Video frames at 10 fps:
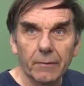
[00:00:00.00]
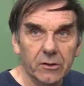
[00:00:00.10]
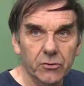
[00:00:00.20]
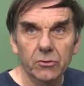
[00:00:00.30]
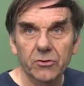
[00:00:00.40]

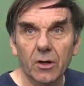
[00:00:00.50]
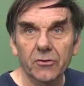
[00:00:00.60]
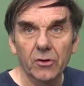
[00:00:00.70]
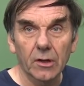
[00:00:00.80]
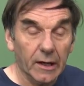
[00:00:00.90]
make sure it's
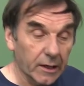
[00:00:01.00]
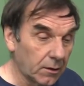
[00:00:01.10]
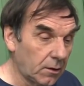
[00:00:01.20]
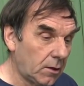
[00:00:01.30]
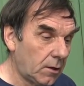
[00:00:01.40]
nice and
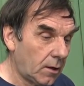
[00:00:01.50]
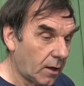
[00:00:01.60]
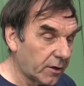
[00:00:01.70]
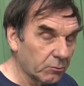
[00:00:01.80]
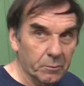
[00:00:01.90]
clean,
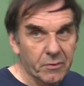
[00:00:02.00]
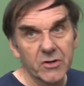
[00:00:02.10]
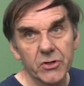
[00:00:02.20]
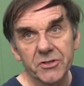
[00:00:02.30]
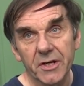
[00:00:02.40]
and then we'll
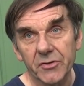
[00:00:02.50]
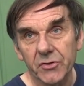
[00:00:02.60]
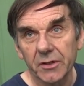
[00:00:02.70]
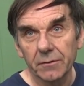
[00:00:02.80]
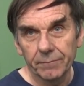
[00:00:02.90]
pressure
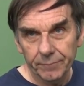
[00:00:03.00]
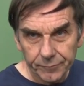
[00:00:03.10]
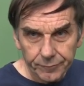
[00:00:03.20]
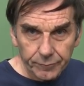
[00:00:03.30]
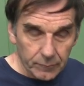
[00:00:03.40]
test it,
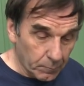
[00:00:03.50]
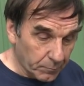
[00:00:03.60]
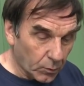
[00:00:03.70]
put